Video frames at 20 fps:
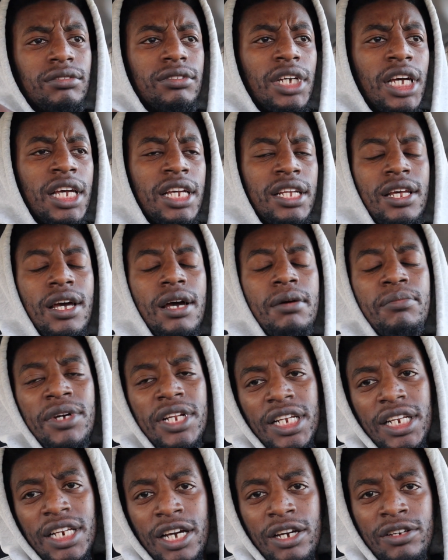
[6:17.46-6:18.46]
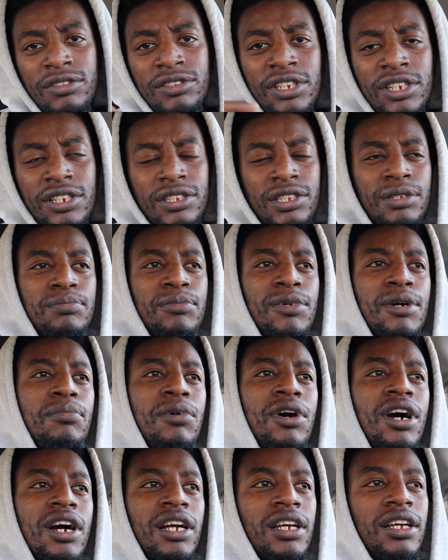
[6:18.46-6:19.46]
Hey, that money now stays in my
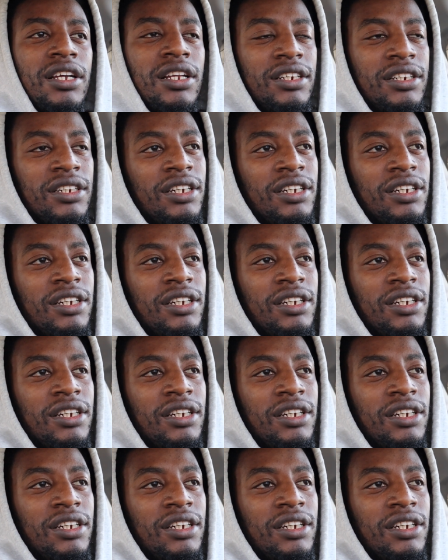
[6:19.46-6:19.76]
pocket,